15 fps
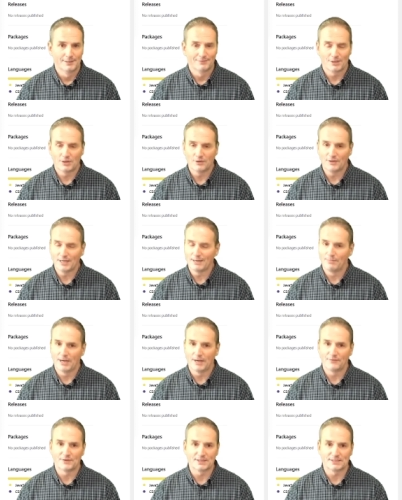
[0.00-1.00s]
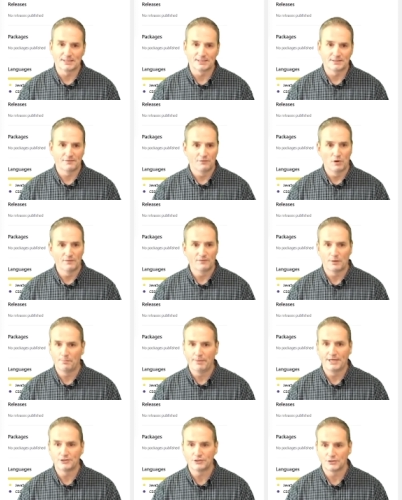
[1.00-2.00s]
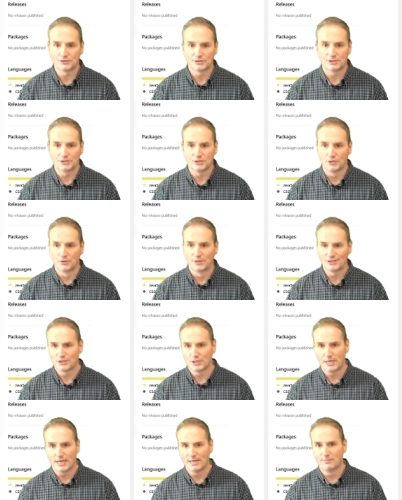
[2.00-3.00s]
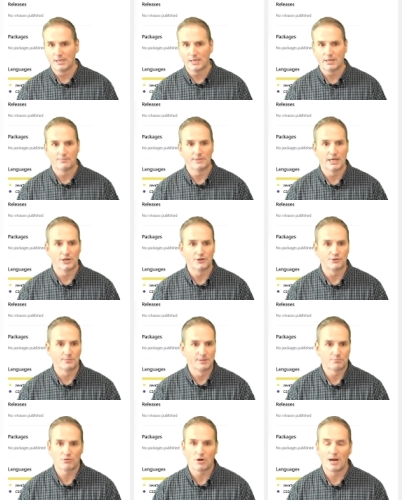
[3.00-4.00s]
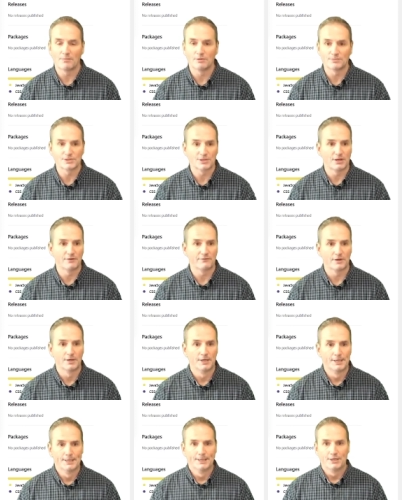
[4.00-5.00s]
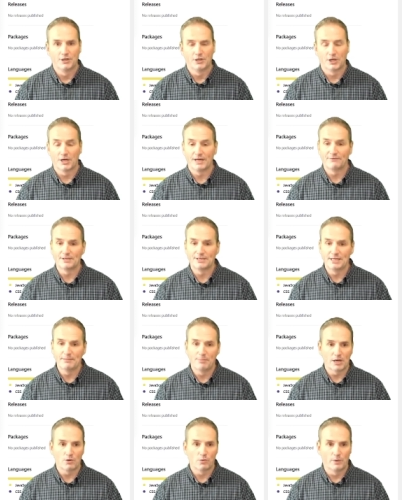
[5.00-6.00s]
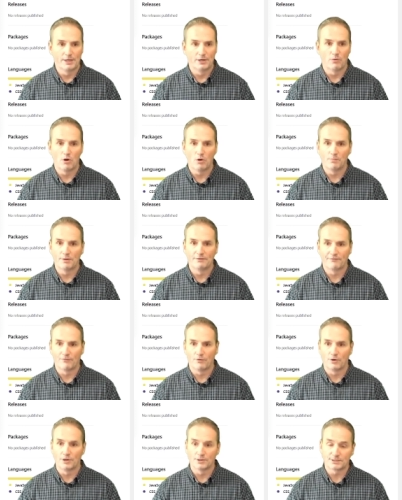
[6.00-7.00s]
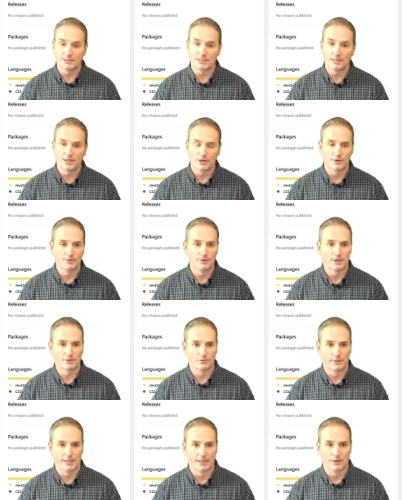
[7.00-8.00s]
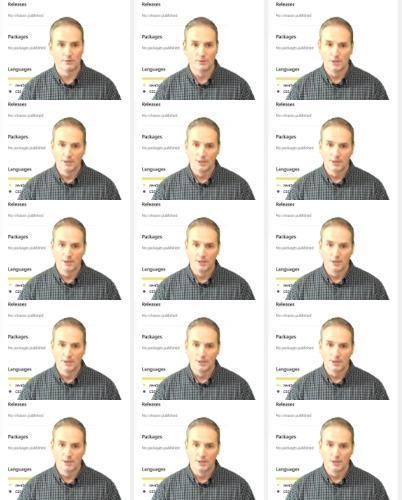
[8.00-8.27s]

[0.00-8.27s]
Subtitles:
The good thing about this is if you have the patience to do this, you kind of become the ultimate problem solver. You're going to have a debug window open for your C code in Arduino.